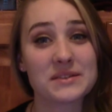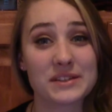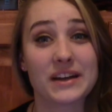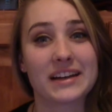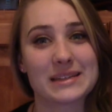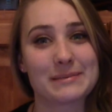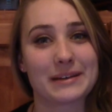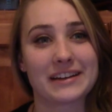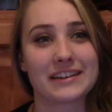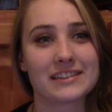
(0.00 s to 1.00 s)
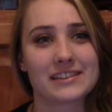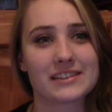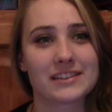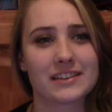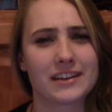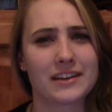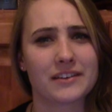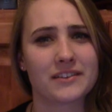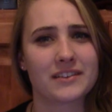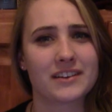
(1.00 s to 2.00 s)
was a great experience, you
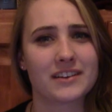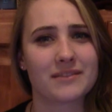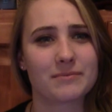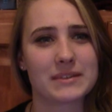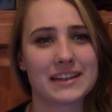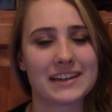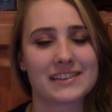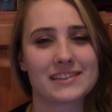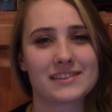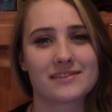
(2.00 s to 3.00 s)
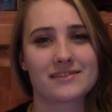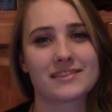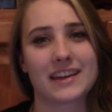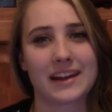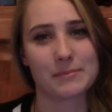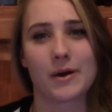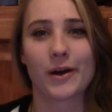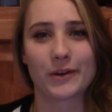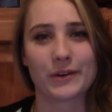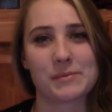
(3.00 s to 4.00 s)
know, besides getting
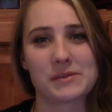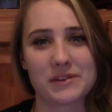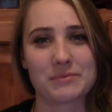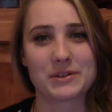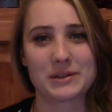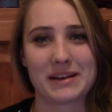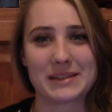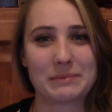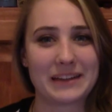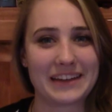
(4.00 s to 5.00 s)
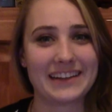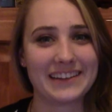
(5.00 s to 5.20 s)
mono and almost rupturing my spleen.